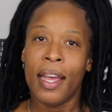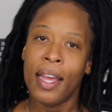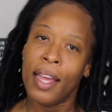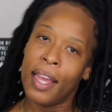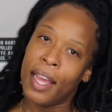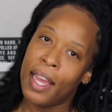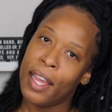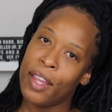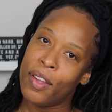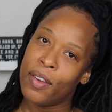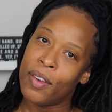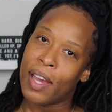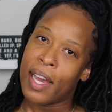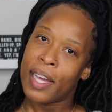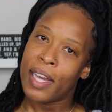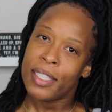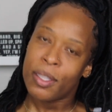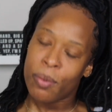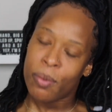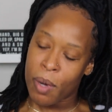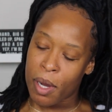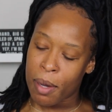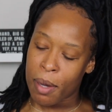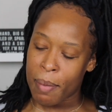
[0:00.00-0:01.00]
Hey you
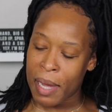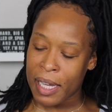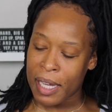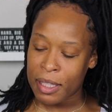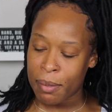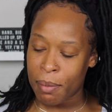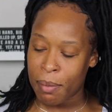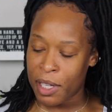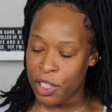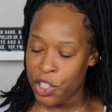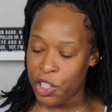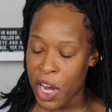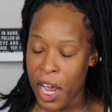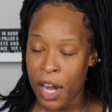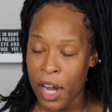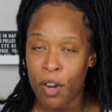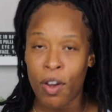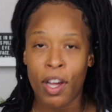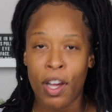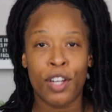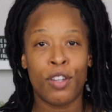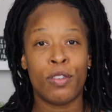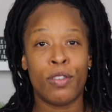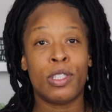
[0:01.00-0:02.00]
guys, welcome back to my channel.
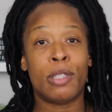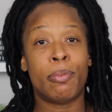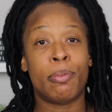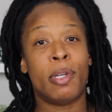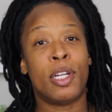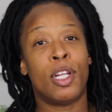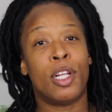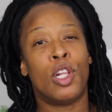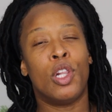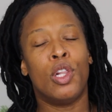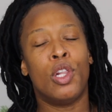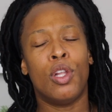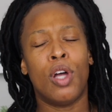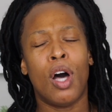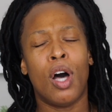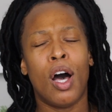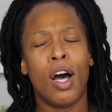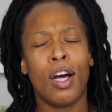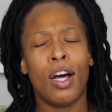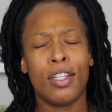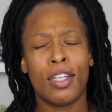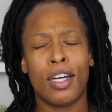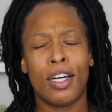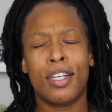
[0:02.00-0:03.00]
I know it's been a
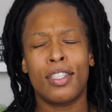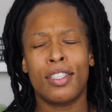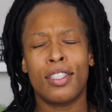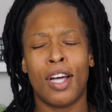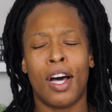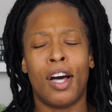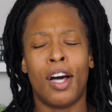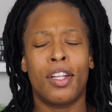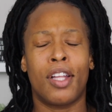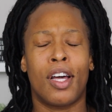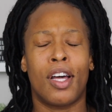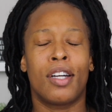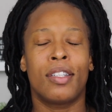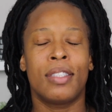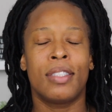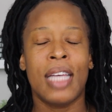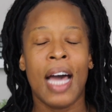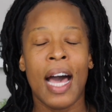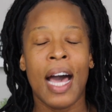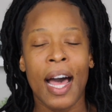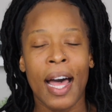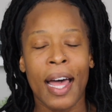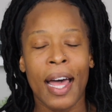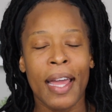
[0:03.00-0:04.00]
long
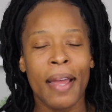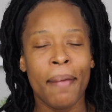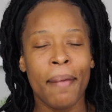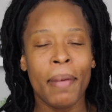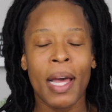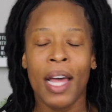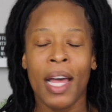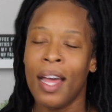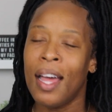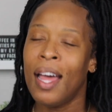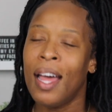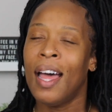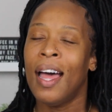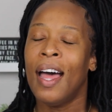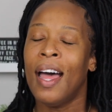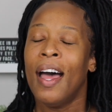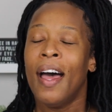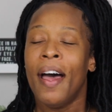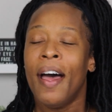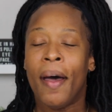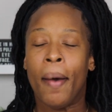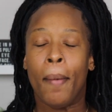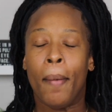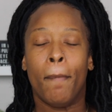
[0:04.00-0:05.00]
time,
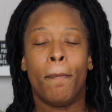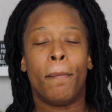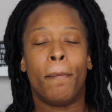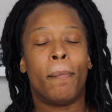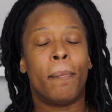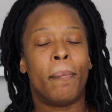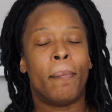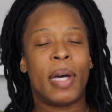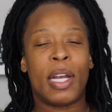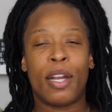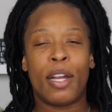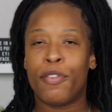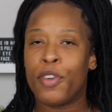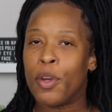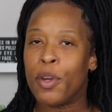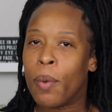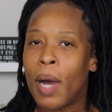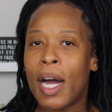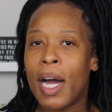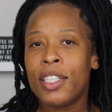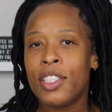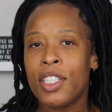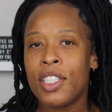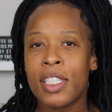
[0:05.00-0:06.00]
but if you're
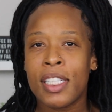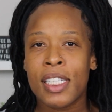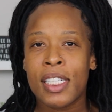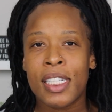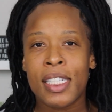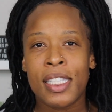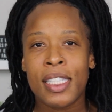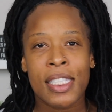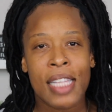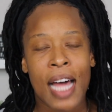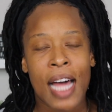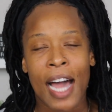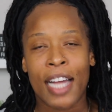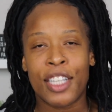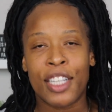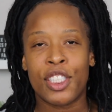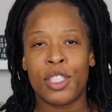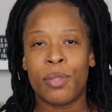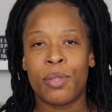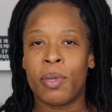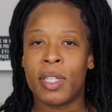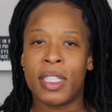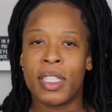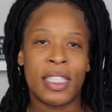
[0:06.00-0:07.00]
watching this, I
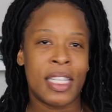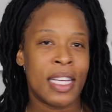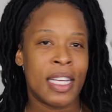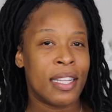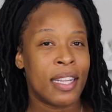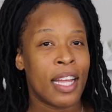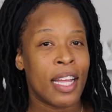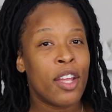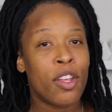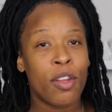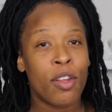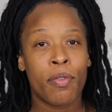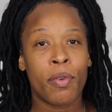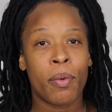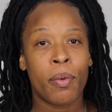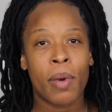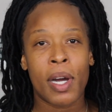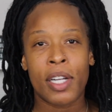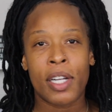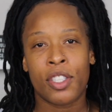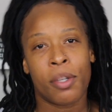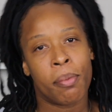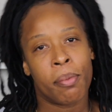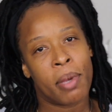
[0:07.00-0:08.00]
just want to say thank you for
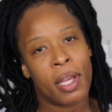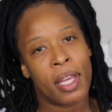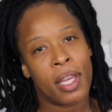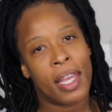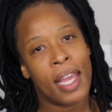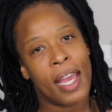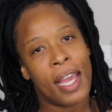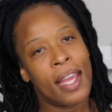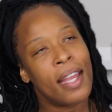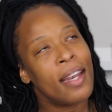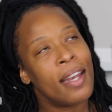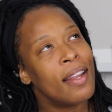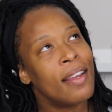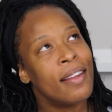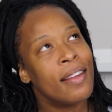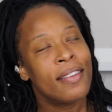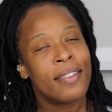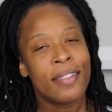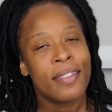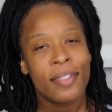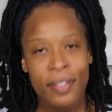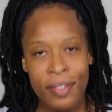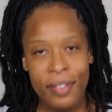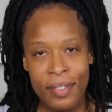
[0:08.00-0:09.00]
watching me again,
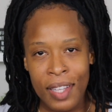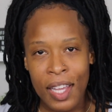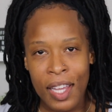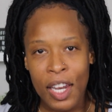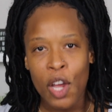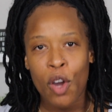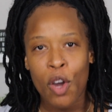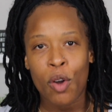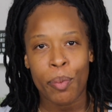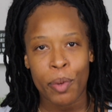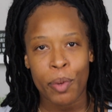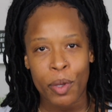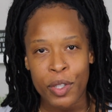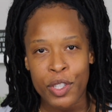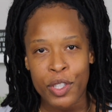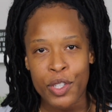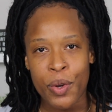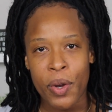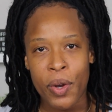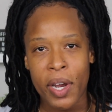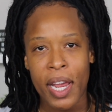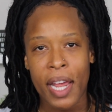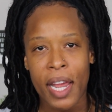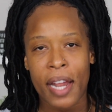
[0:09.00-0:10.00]
and I hope you
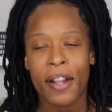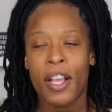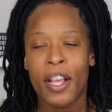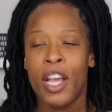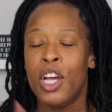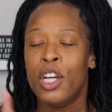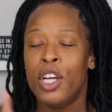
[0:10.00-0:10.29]
enjoy it.